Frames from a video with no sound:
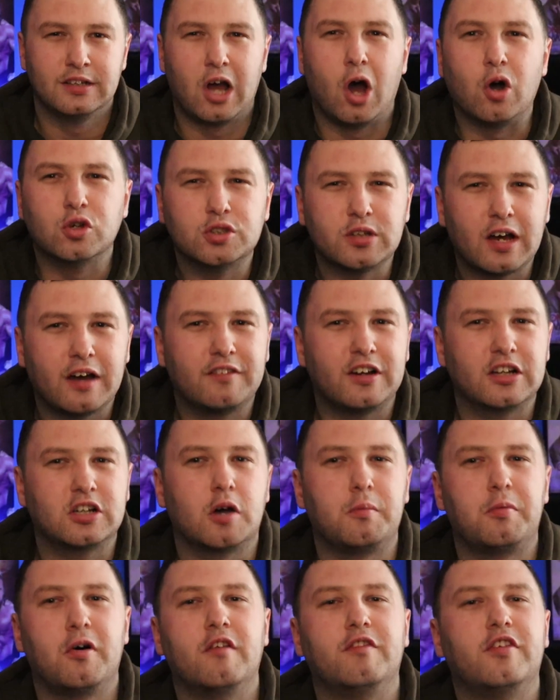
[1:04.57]
I also have a
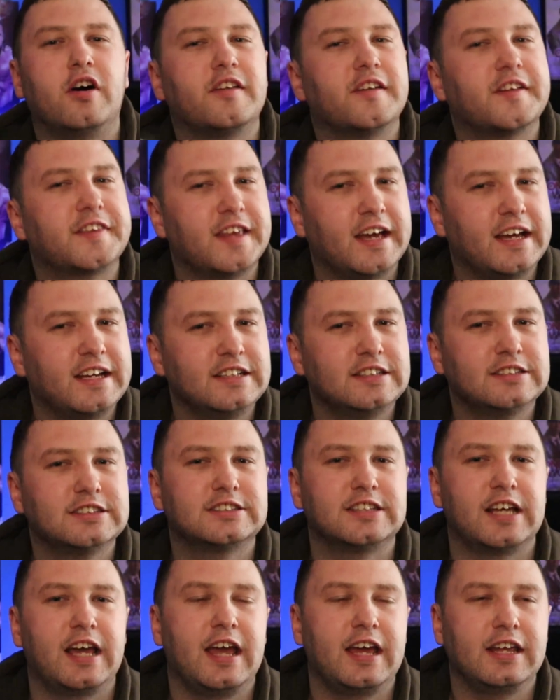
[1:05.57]
couple of other
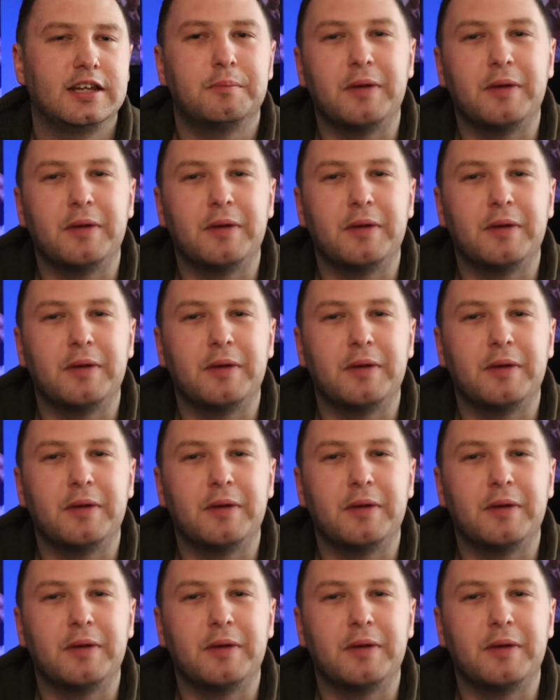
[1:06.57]
things uh,